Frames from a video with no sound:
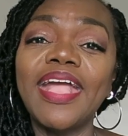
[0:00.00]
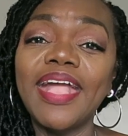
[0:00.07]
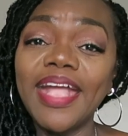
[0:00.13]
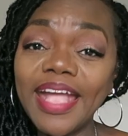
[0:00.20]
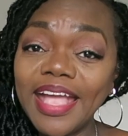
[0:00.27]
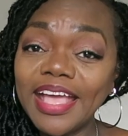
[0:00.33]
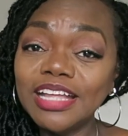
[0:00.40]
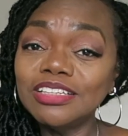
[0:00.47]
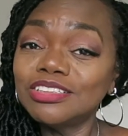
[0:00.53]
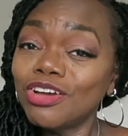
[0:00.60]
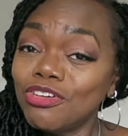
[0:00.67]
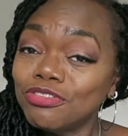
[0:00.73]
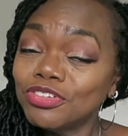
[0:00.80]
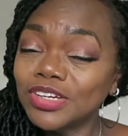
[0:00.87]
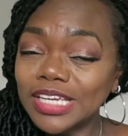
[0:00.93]
And
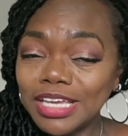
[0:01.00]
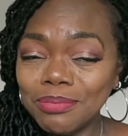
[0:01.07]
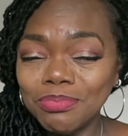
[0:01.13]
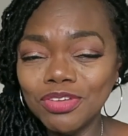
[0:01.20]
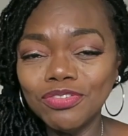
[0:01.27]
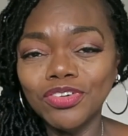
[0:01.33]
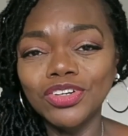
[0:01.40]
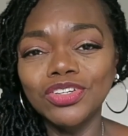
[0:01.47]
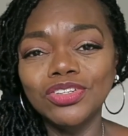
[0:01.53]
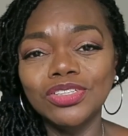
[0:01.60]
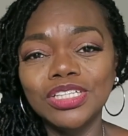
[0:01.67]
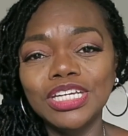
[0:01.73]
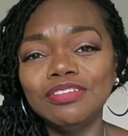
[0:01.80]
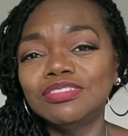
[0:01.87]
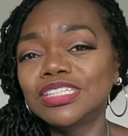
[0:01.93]
don't forget before you
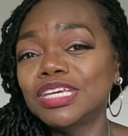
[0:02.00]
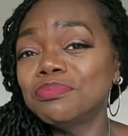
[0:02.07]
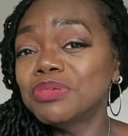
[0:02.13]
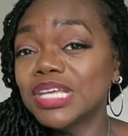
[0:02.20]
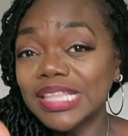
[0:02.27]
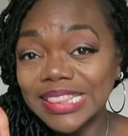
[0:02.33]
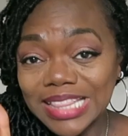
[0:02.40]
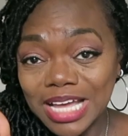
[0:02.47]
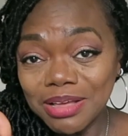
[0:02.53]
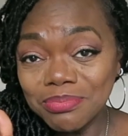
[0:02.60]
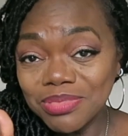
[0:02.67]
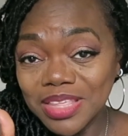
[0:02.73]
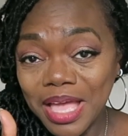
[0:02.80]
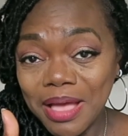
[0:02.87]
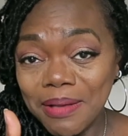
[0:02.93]
leave to give me a
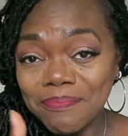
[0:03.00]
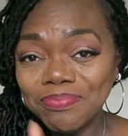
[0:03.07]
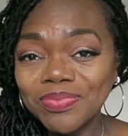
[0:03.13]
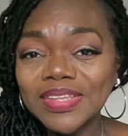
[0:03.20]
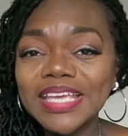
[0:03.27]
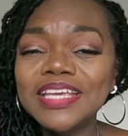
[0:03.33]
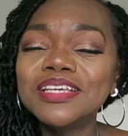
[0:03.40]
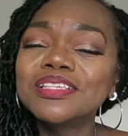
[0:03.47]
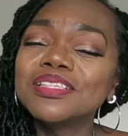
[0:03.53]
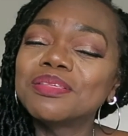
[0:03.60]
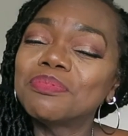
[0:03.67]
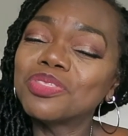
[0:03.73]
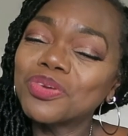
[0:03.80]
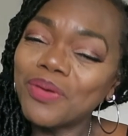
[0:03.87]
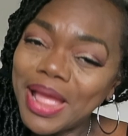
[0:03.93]
thumbs up,
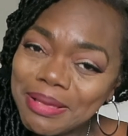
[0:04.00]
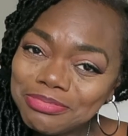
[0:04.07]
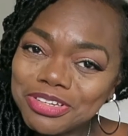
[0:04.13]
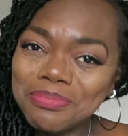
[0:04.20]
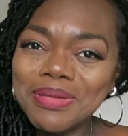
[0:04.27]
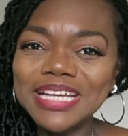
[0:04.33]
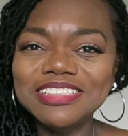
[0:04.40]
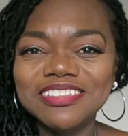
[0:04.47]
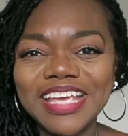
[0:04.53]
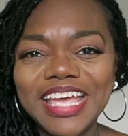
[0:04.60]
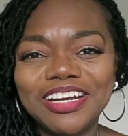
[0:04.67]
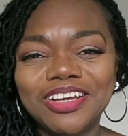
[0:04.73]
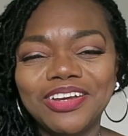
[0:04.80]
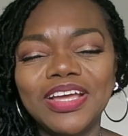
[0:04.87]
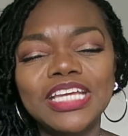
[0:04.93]
subscribe to my
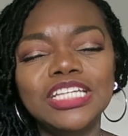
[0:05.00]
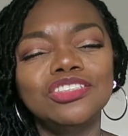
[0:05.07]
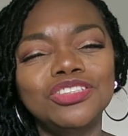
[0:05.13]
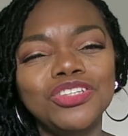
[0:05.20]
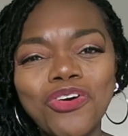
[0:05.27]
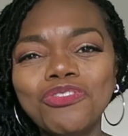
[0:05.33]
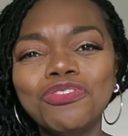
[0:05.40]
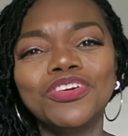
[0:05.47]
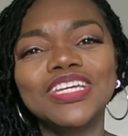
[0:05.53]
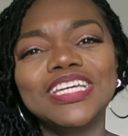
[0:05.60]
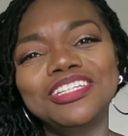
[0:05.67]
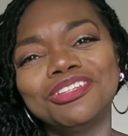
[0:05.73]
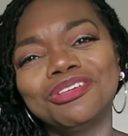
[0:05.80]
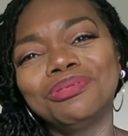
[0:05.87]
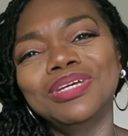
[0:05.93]
channel, and don't
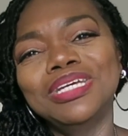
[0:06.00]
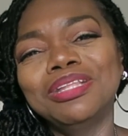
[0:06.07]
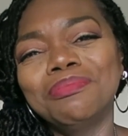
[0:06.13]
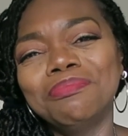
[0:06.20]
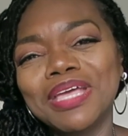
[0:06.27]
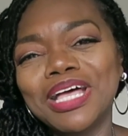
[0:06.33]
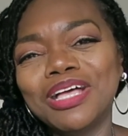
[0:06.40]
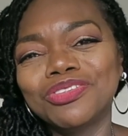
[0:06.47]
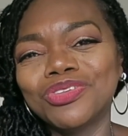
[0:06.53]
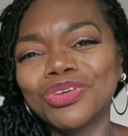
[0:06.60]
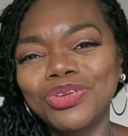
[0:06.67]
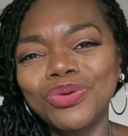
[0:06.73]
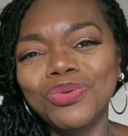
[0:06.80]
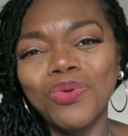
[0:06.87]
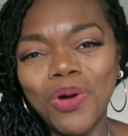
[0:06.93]
forget to ring the bell so
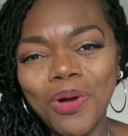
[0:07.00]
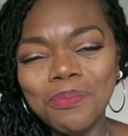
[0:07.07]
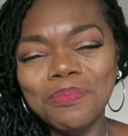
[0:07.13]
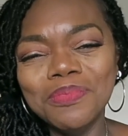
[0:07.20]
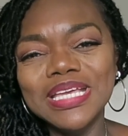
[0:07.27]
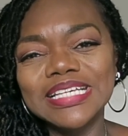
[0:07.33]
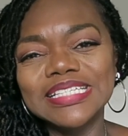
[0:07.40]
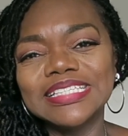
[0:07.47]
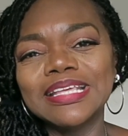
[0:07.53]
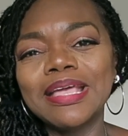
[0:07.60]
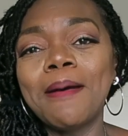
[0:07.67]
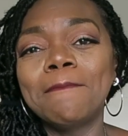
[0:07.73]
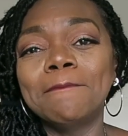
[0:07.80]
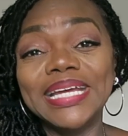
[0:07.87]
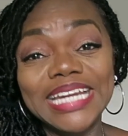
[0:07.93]
you won't miss
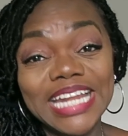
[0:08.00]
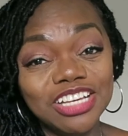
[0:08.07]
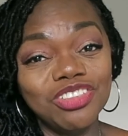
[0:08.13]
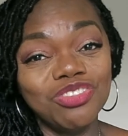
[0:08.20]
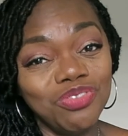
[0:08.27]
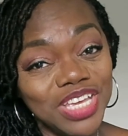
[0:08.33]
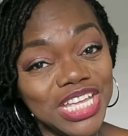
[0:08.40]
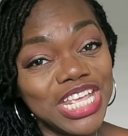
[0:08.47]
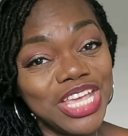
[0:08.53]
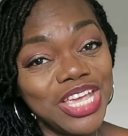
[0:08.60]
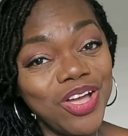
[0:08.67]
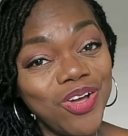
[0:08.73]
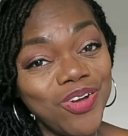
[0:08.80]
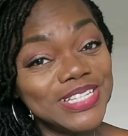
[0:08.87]
my next video